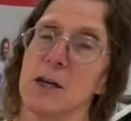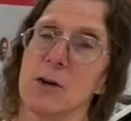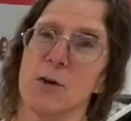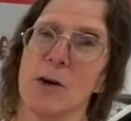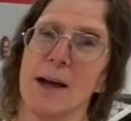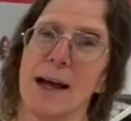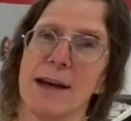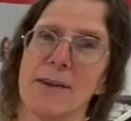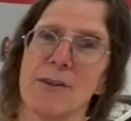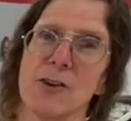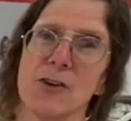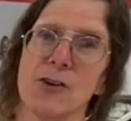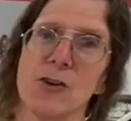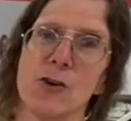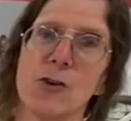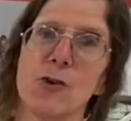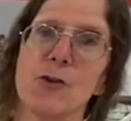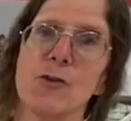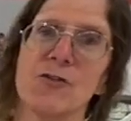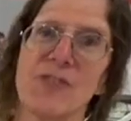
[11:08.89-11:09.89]
We'll have a
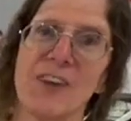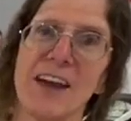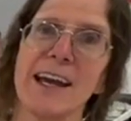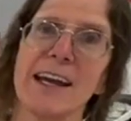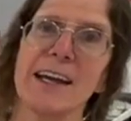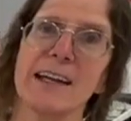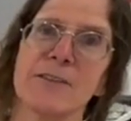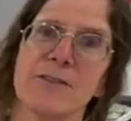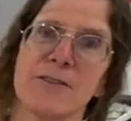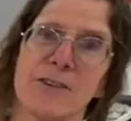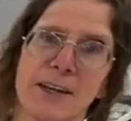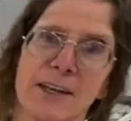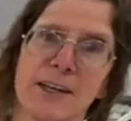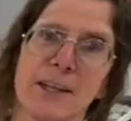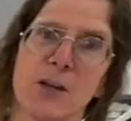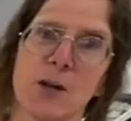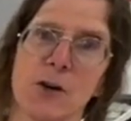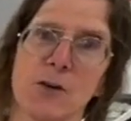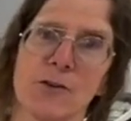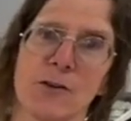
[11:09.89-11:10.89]
new fan
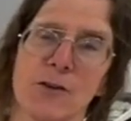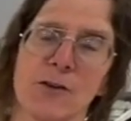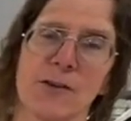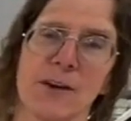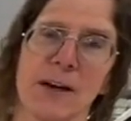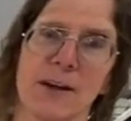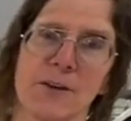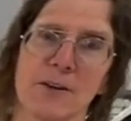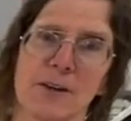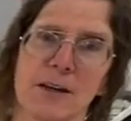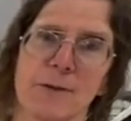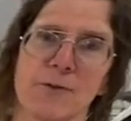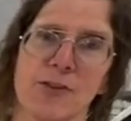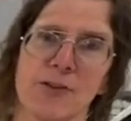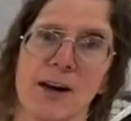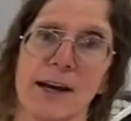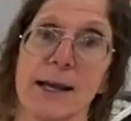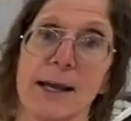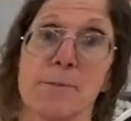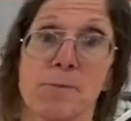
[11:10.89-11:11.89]
video for Fire It Up
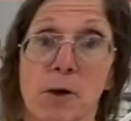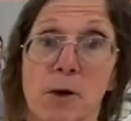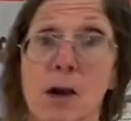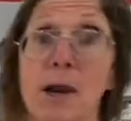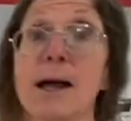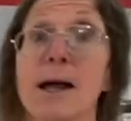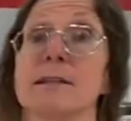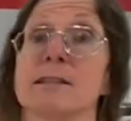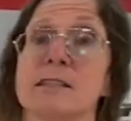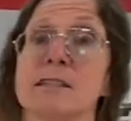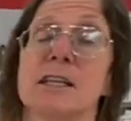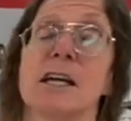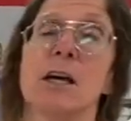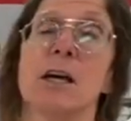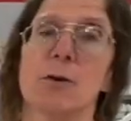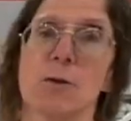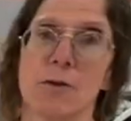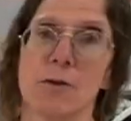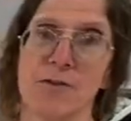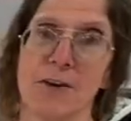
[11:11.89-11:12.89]
Friday. Plus,
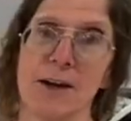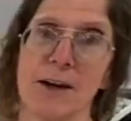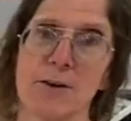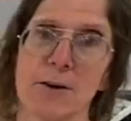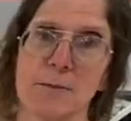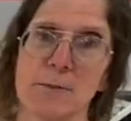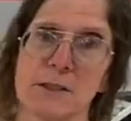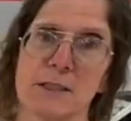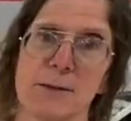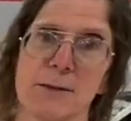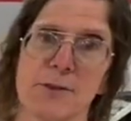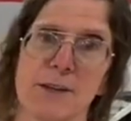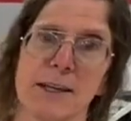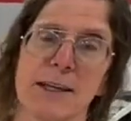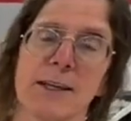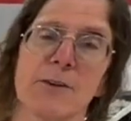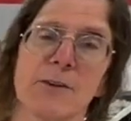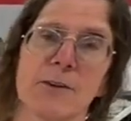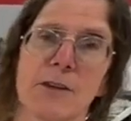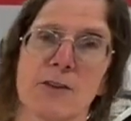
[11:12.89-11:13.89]
We'll fire up something
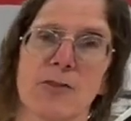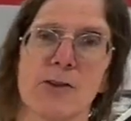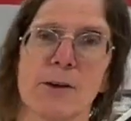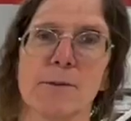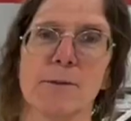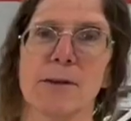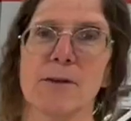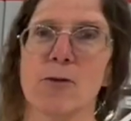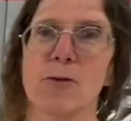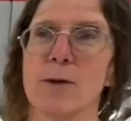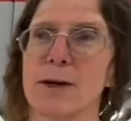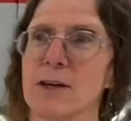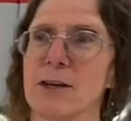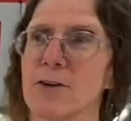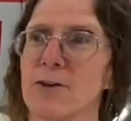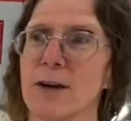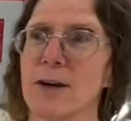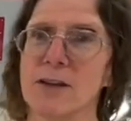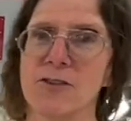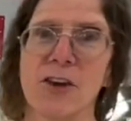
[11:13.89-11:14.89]
here in the Dream Giveaway
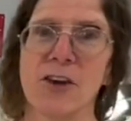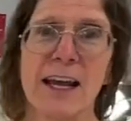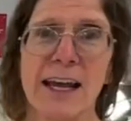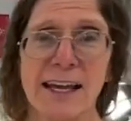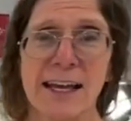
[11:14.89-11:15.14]
Garage.